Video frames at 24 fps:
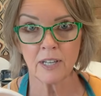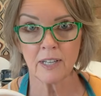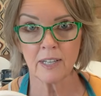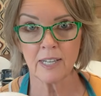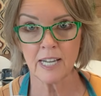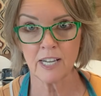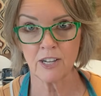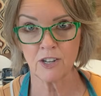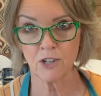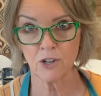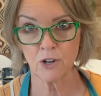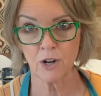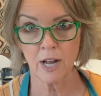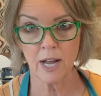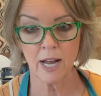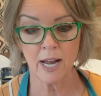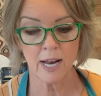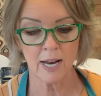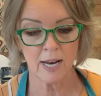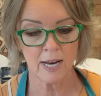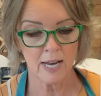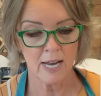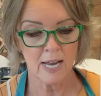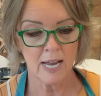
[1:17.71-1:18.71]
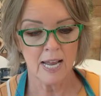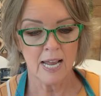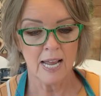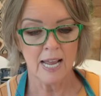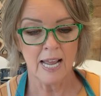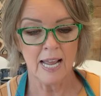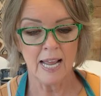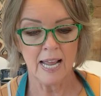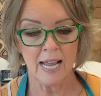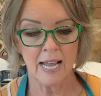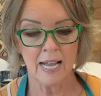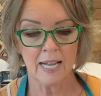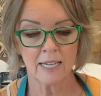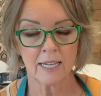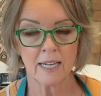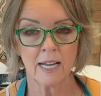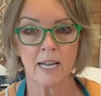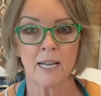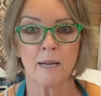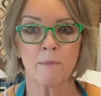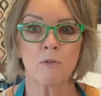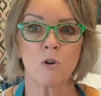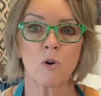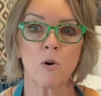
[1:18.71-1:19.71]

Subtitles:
yesterday, and I